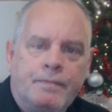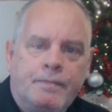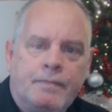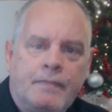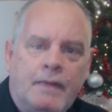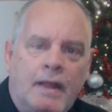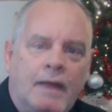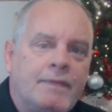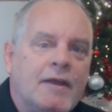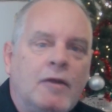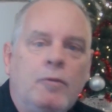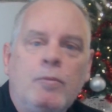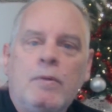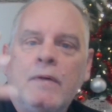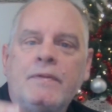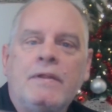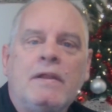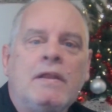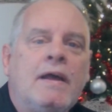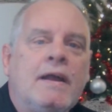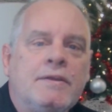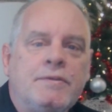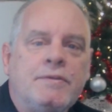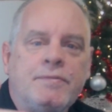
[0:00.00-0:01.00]
And they won the
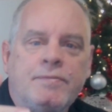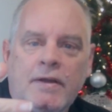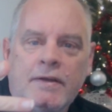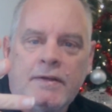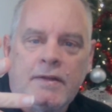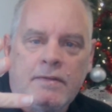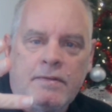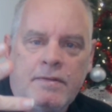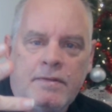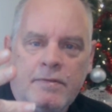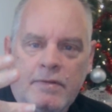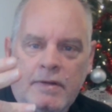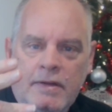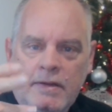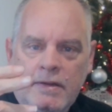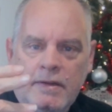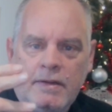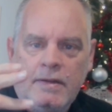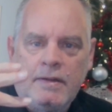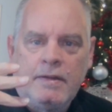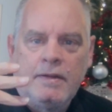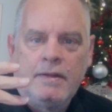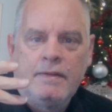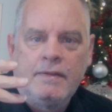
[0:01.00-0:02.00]
last fucking three.
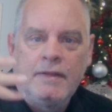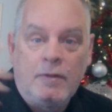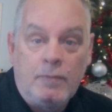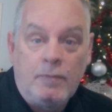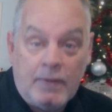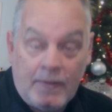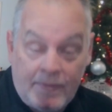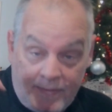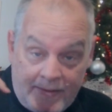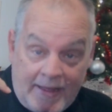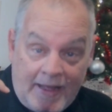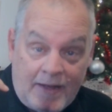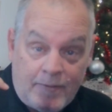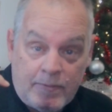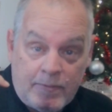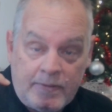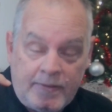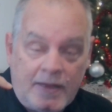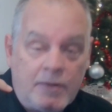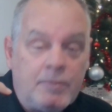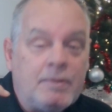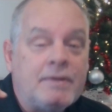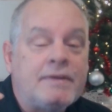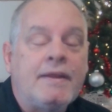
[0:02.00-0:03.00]
They won that one.
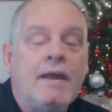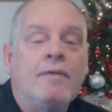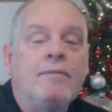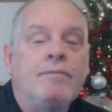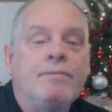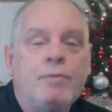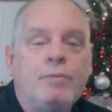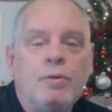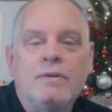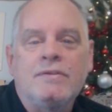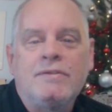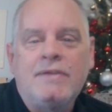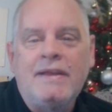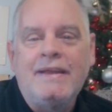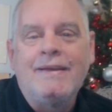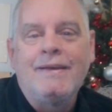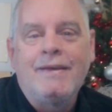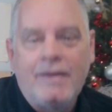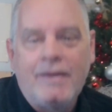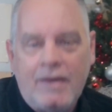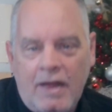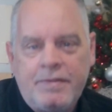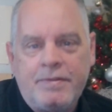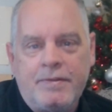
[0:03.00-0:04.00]
They were down
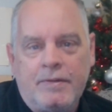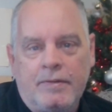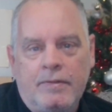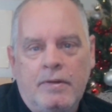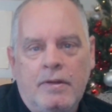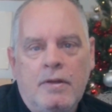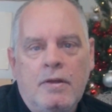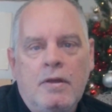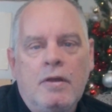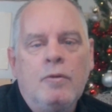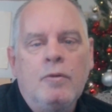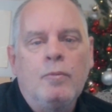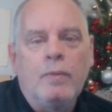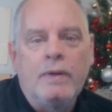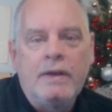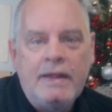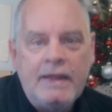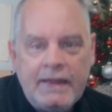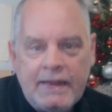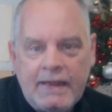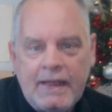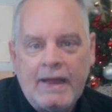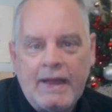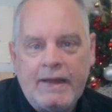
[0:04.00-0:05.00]
14-0 when
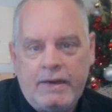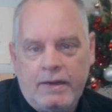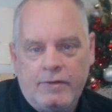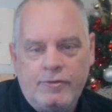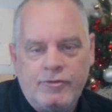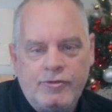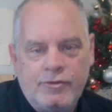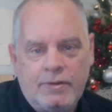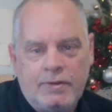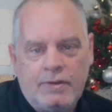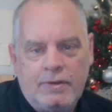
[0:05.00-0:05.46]
he got injured.